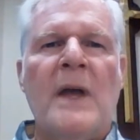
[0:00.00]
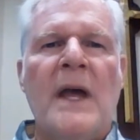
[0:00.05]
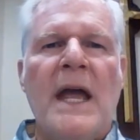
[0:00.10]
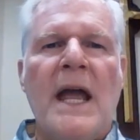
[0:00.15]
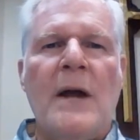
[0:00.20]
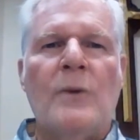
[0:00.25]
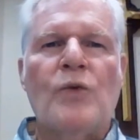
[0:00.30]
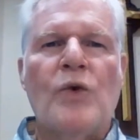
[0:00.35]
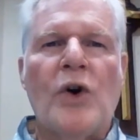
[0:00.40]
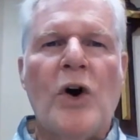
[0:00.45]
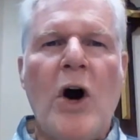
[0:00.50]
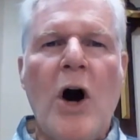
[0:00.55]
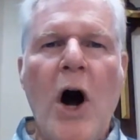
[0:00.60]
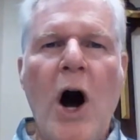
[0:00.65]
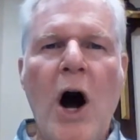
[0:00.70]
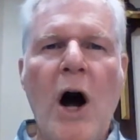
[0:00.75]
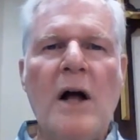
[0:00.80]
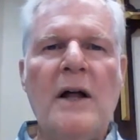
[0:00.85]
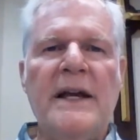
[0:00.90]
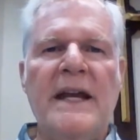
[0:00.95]
and we're
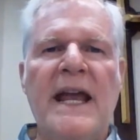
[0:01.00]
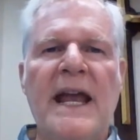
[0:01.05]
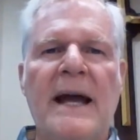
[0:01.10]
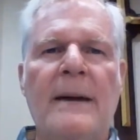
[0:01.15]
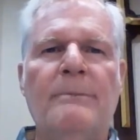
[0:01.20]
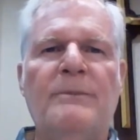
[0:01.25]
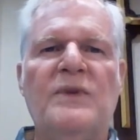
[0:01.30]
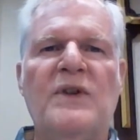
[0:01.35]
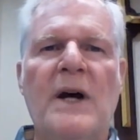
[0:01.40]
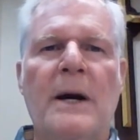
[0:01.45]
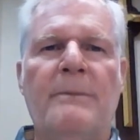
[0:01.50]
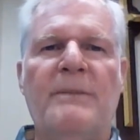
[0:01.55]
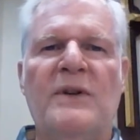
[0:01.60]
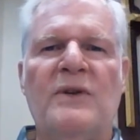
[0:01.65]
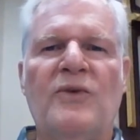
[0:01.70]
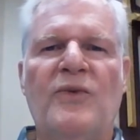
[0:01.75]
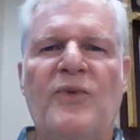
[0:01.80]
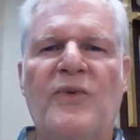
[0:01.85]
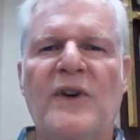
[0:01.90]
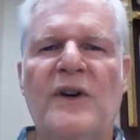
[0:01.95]
all amped up in
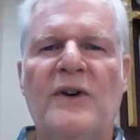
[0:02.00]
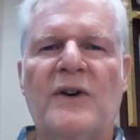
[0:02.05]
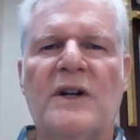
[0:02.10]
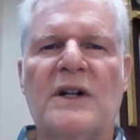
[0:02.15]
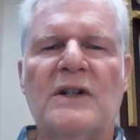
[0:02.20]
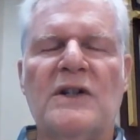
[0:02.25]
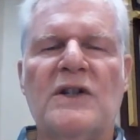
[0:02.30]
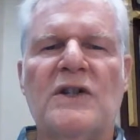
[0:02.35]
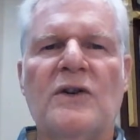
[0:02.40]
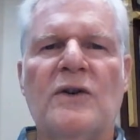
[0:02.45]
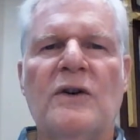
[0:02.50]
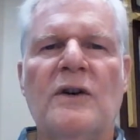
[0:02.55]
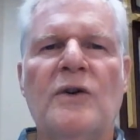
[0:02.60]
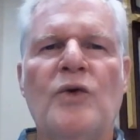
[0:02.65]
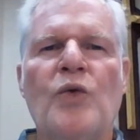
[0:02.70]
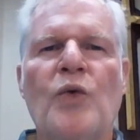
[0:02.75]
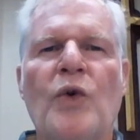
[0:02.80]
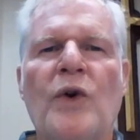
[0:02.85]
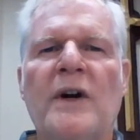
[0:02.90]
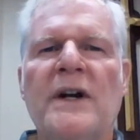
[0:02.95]
fear, concern,
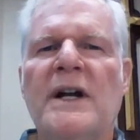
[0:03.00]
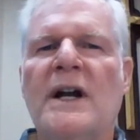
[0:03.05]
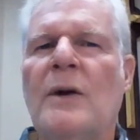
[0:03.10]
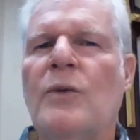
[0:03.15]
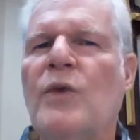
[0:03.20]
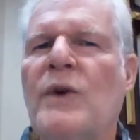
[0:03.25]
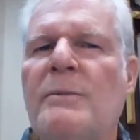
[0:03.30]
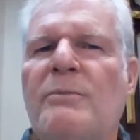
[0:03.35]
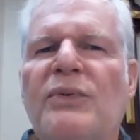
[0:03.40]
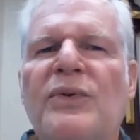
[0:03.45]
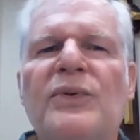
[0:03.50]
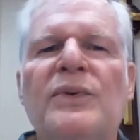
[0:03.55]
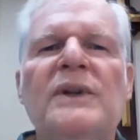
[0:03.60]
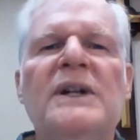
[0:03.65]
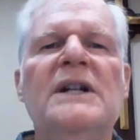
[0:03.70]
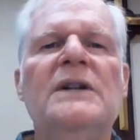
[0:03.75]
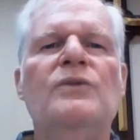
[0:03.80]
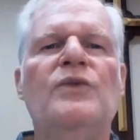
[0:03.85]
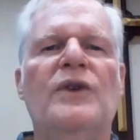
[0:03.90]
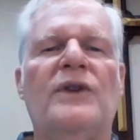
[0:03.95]
and worry, and we
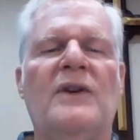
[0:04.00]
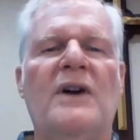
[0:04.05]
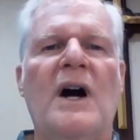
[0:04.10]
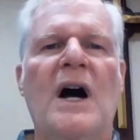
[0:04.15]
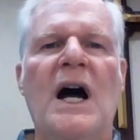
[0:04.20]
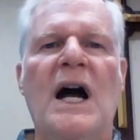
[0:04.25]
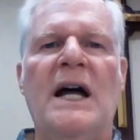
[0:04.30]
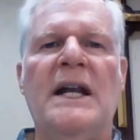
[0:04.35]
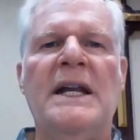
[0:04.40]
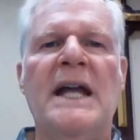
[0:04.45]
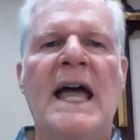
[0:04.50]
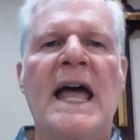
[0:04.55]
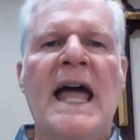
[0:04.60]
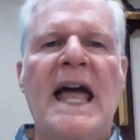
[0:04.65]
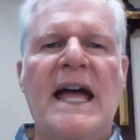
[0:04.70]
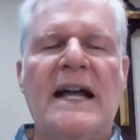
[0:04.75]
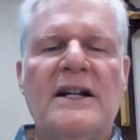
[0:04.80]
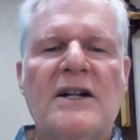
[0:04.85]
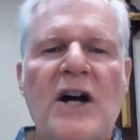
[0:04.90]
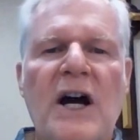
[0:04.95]
plead with God,
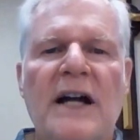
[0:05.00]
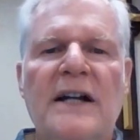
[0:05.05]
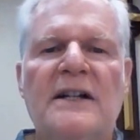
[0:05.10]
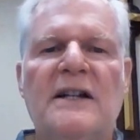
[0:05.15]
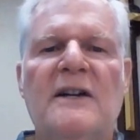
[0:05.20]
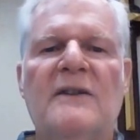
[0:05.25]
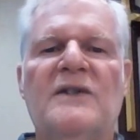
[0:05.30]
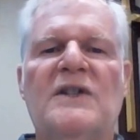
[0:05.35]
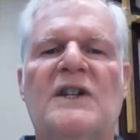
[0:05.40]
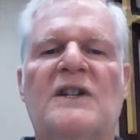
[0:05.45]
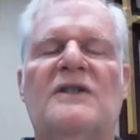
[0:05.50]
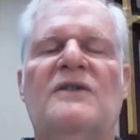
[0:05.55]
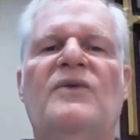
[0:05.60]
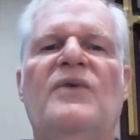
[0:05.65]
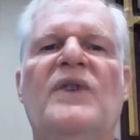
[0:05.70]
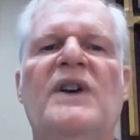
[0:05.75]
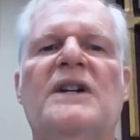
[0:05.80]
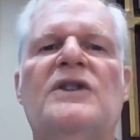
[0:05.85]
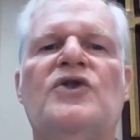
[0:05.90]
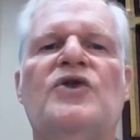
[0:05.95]
and God gives us
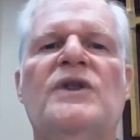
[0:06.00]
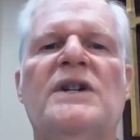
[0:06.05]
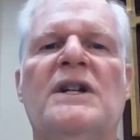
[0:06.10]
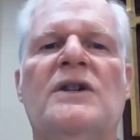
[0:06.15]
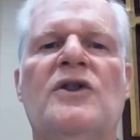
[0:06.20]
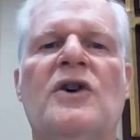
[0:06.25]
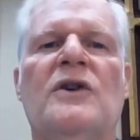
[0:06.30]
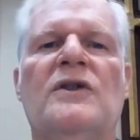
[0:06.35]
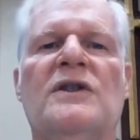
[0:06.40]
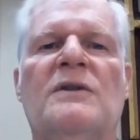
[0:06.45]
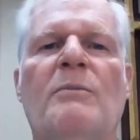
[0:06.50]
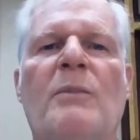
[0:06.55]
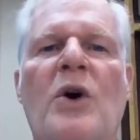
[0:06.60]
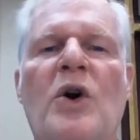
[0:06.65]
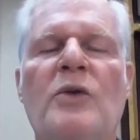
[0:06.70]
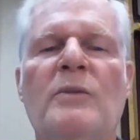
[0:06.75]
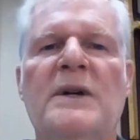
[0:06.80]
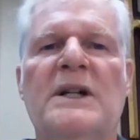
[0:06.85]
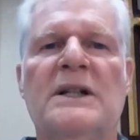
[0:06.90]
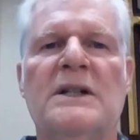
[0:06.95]
victory in those
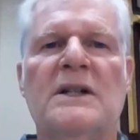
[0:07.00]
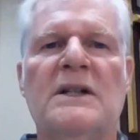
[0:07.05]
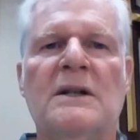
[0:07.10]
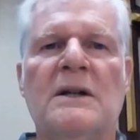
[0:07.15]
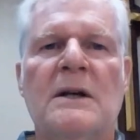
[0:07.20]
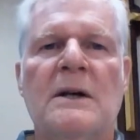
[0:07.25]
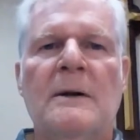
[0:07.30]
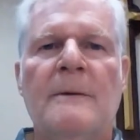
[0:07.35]
moments,